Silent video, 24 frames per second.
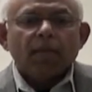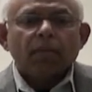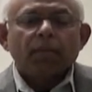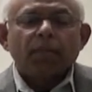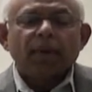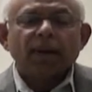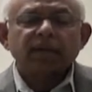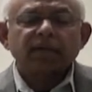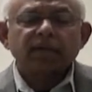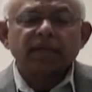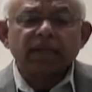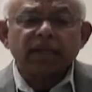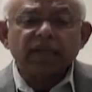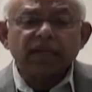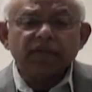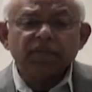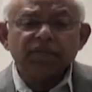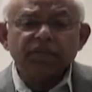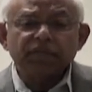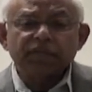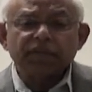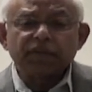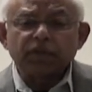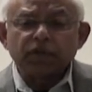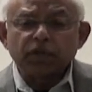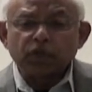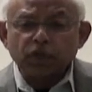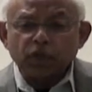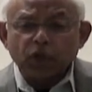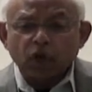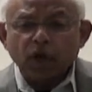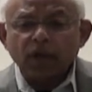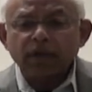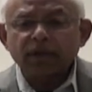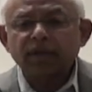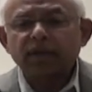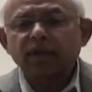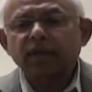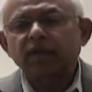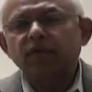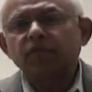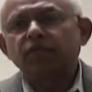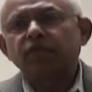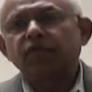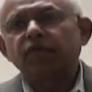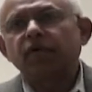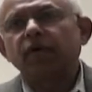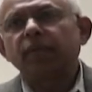But if the
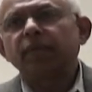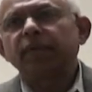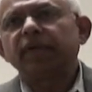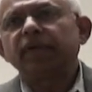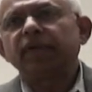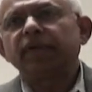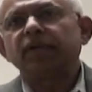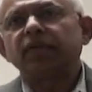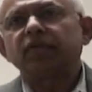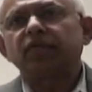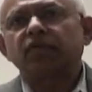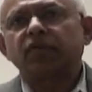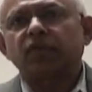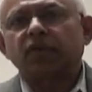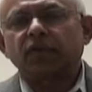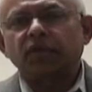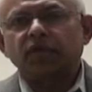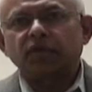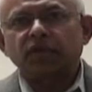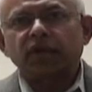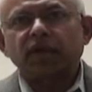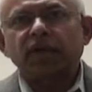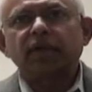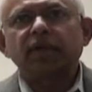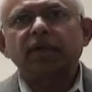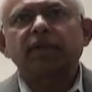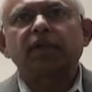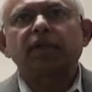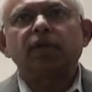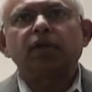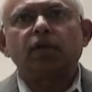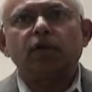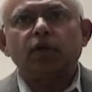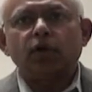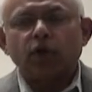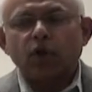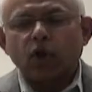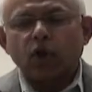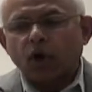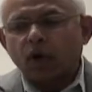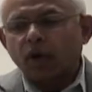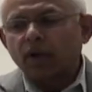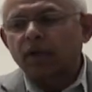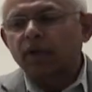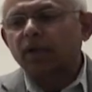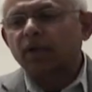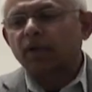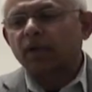non-conformities result in
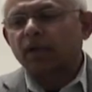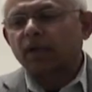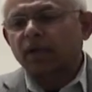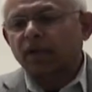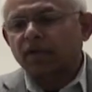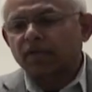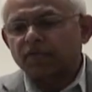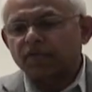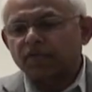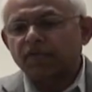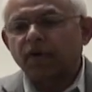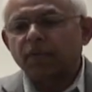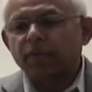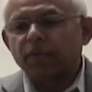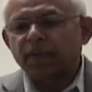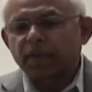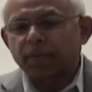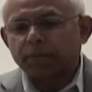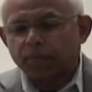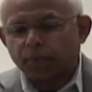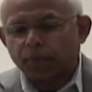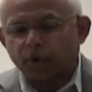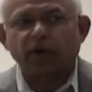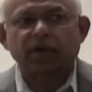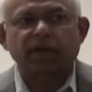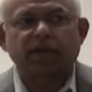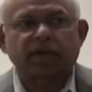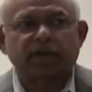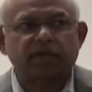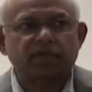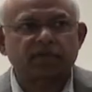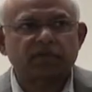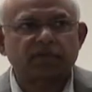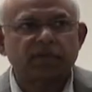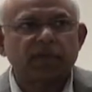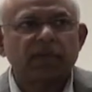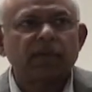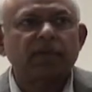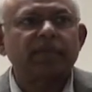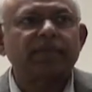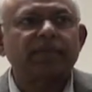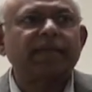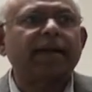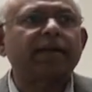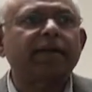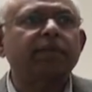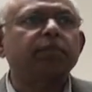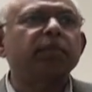non-conforming products,
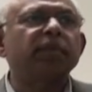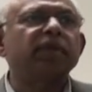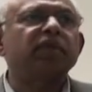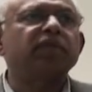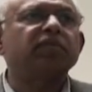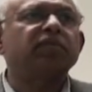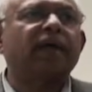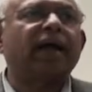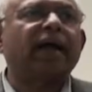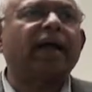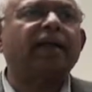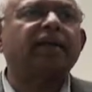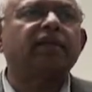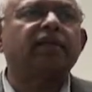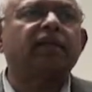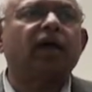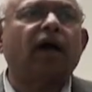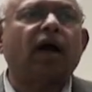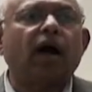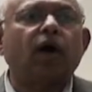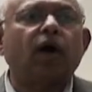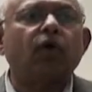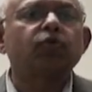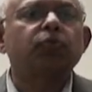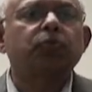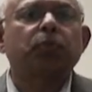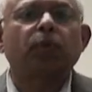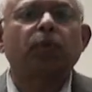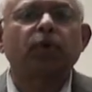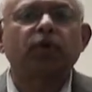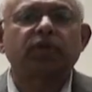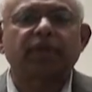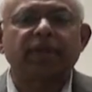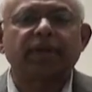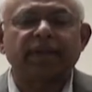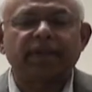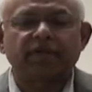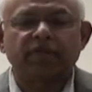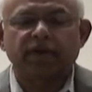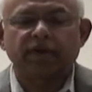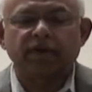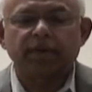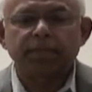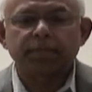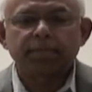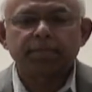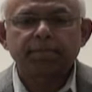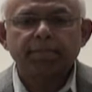that means at the output
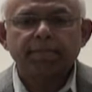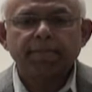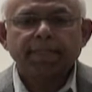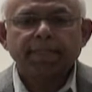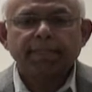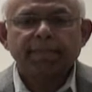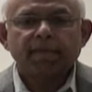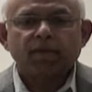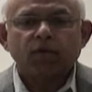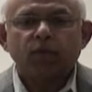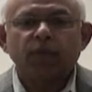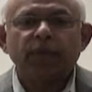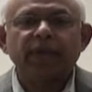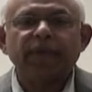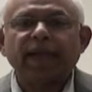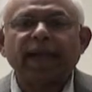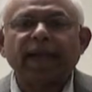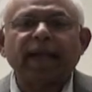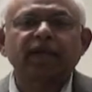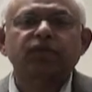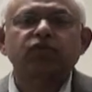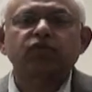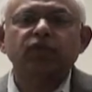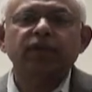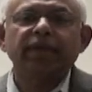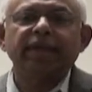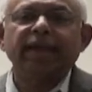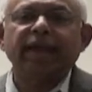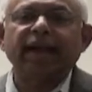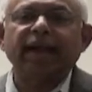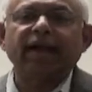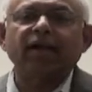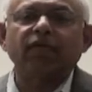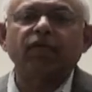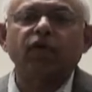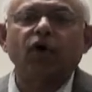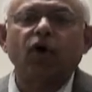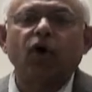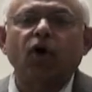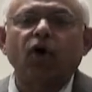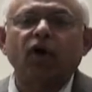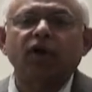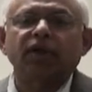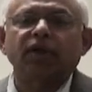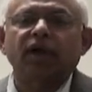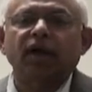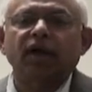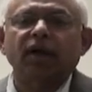level, we actually have a
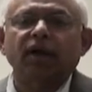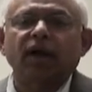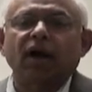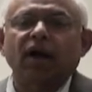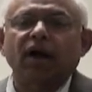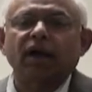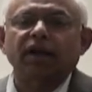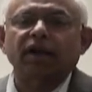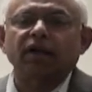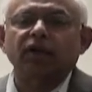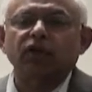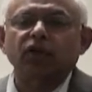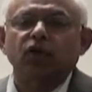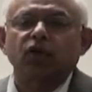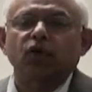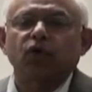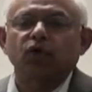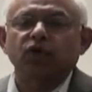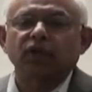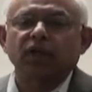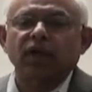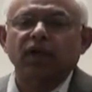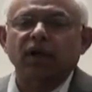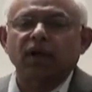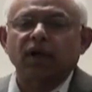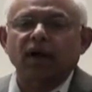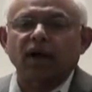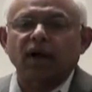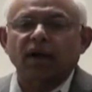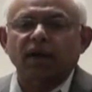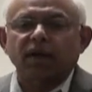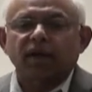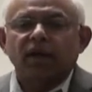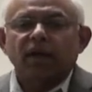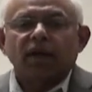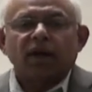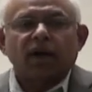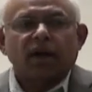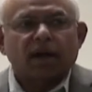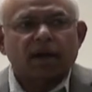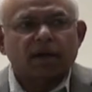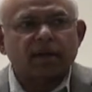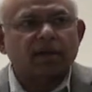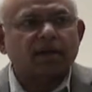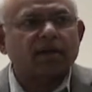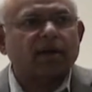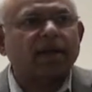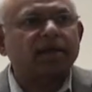Honda car, a Toyota car, a
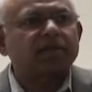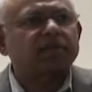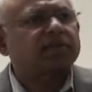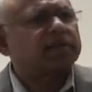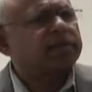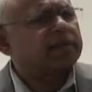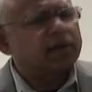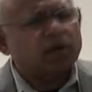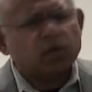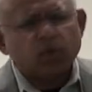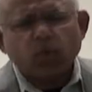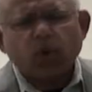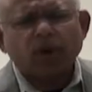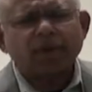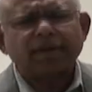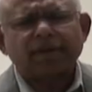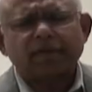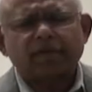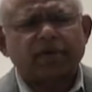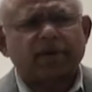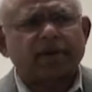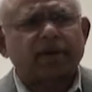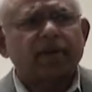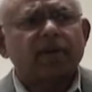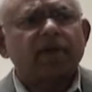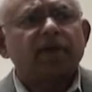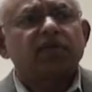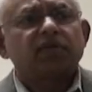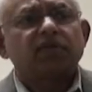Chrysler, whatever.